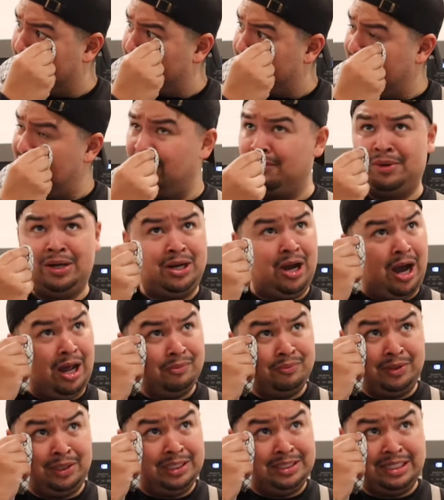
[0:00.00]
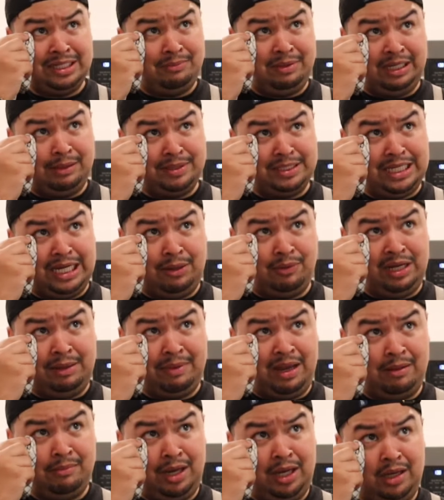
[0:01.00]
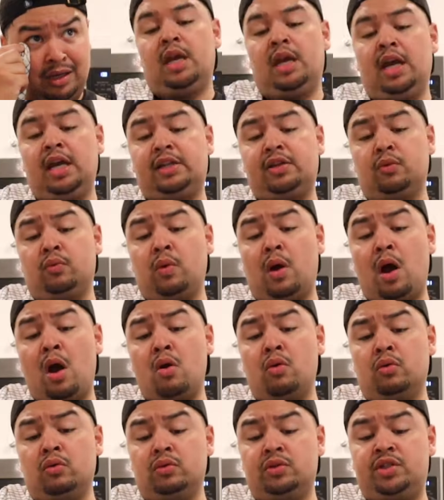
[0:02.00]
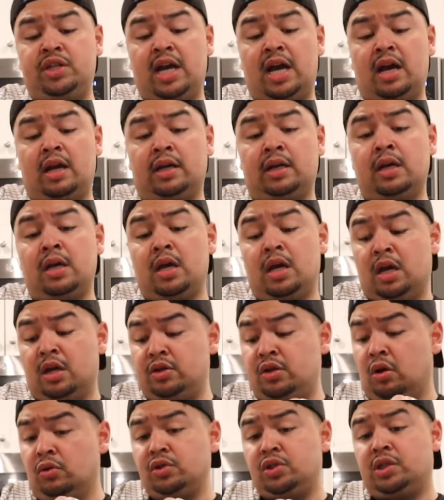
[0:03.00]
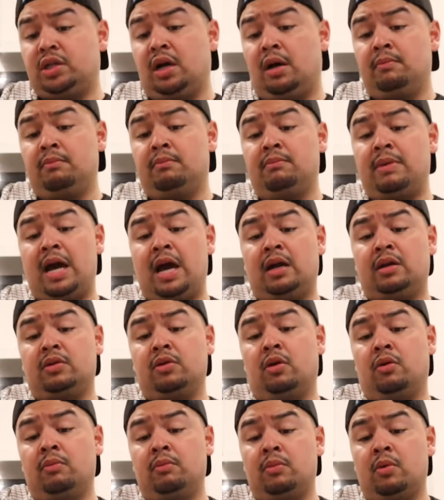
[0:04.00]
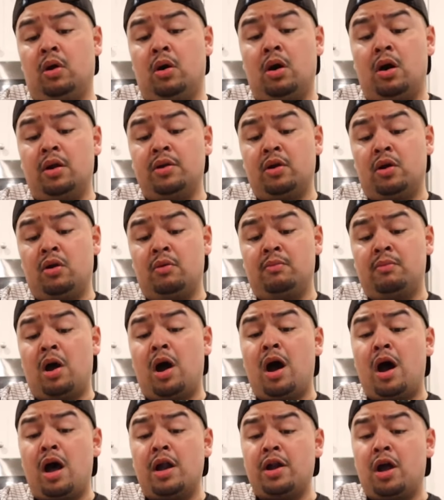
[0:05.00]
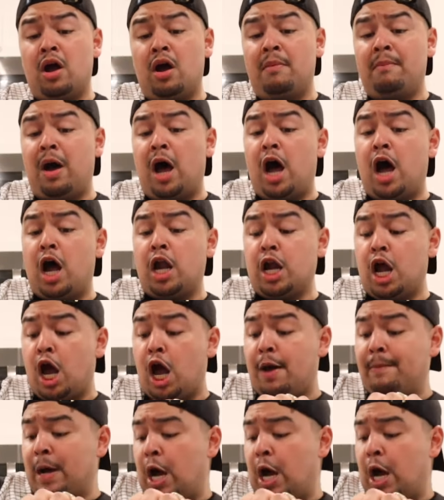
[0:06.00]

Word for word: Man, God really didn't make a mistake when he made me. Hit the road, Jack, and don't you come back no more, no more, no more, no